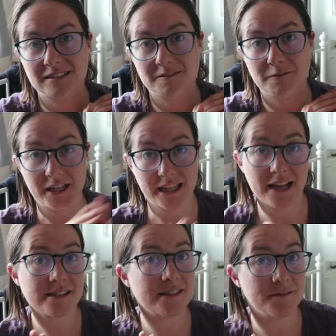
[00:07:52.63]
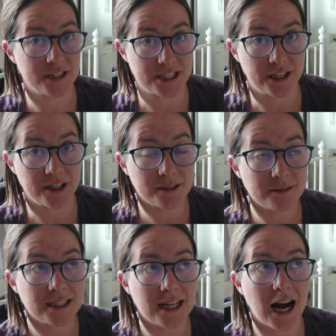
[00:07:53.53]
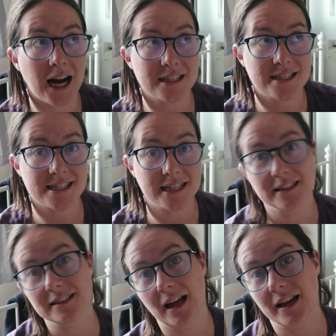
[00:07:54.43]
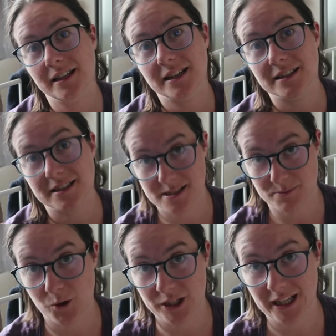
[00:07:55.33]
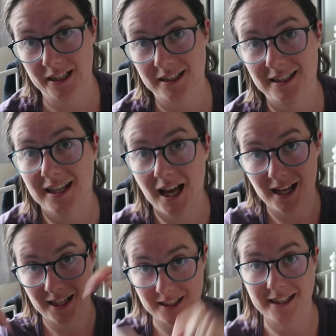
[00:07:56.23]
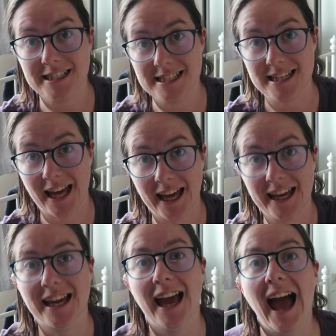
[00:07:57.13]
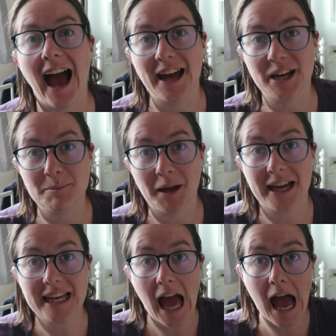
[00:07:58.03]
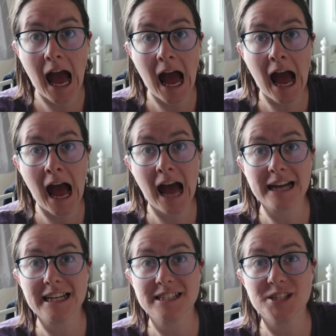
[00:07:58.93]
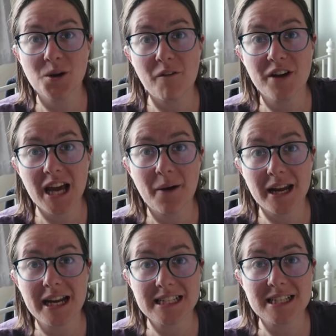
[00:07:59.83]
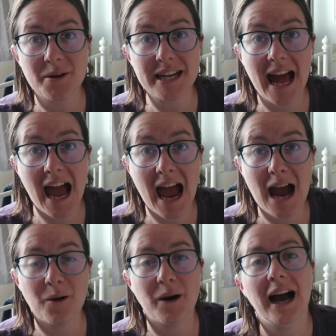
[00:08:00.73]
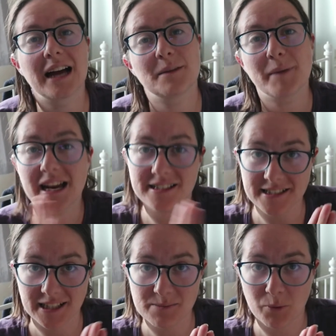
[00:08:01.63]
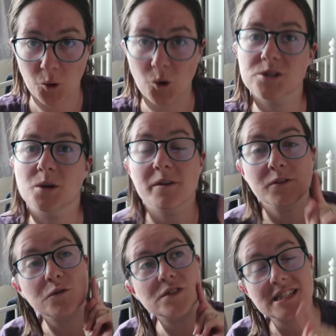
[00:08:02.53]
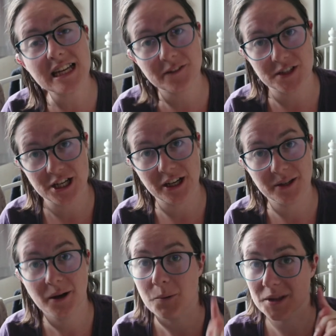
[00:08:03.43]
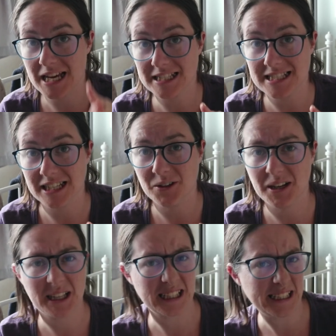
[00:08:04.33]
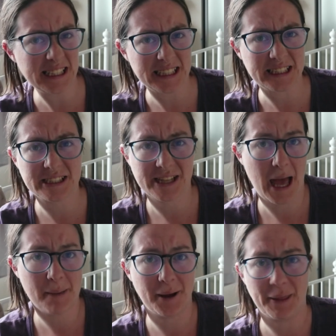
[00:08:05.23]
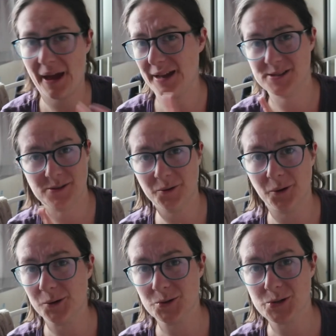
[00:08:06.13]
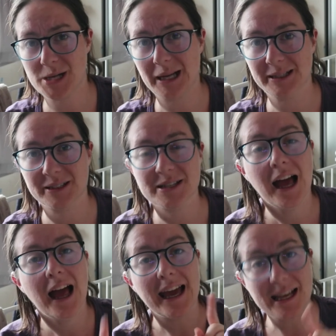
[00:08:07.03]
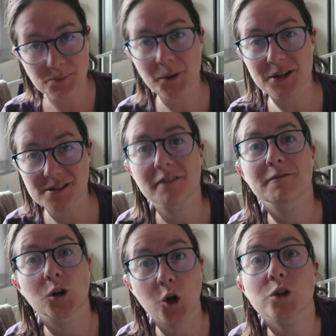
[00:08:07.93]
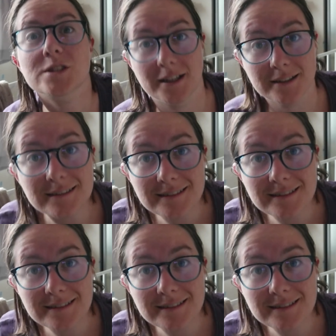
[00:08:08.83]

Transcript: forgets to video until like this morning, like today, and I'm like, ah, I need to do a and I need to do it now, and then my editing is poor. So if you've seen a video where the editing you're like, yeesh, Emma, that is not your usual standard, it's because I've forgotten